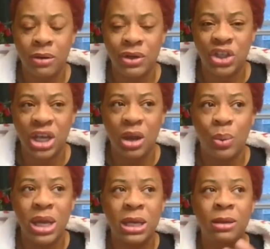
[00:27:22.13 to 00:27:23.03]
J.
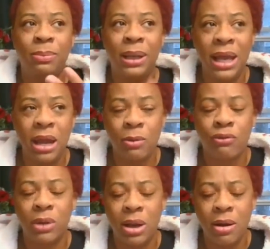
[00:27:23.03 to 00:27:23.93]
We can
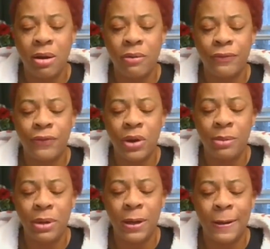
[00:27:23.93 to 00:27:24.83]
learn
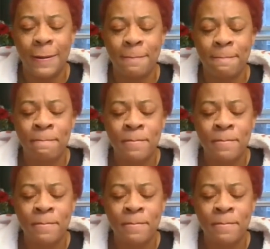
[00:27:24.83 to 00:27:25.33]
from